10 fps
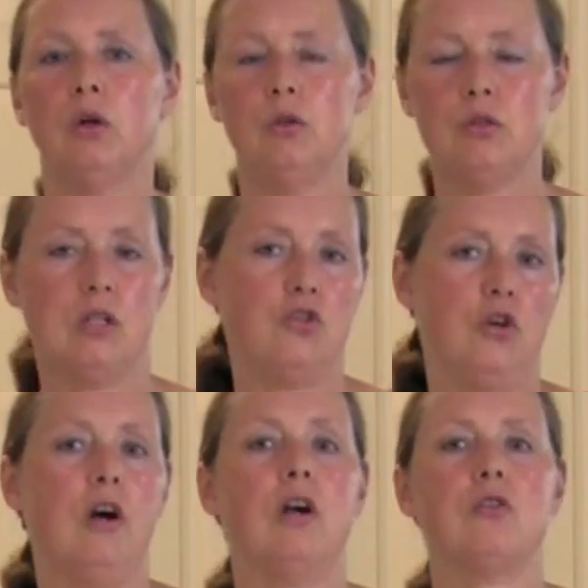Who's in
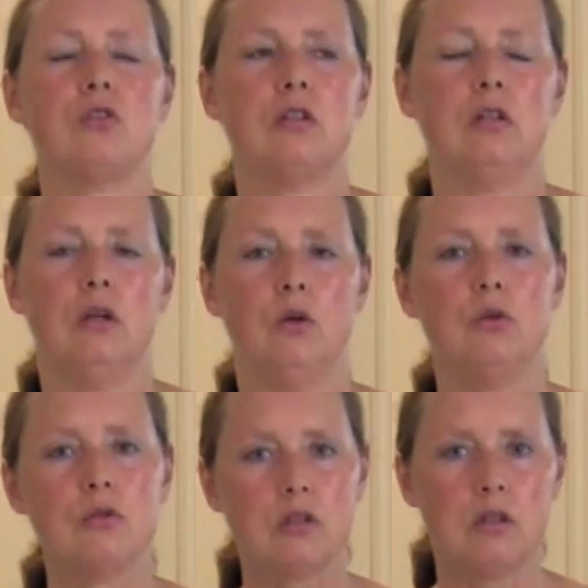charge? You know,
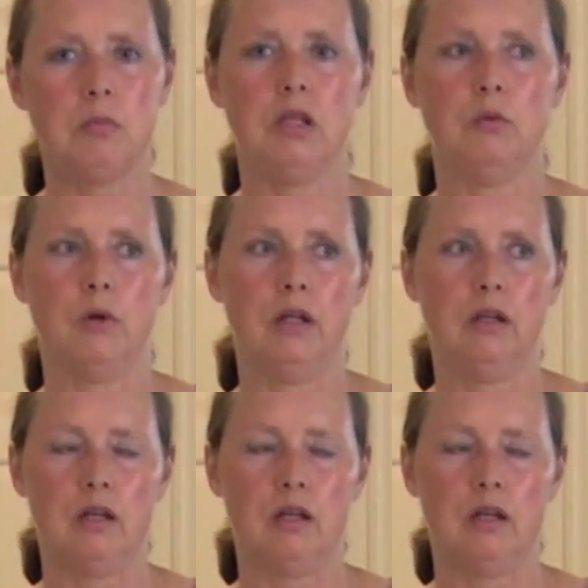who's going to be the one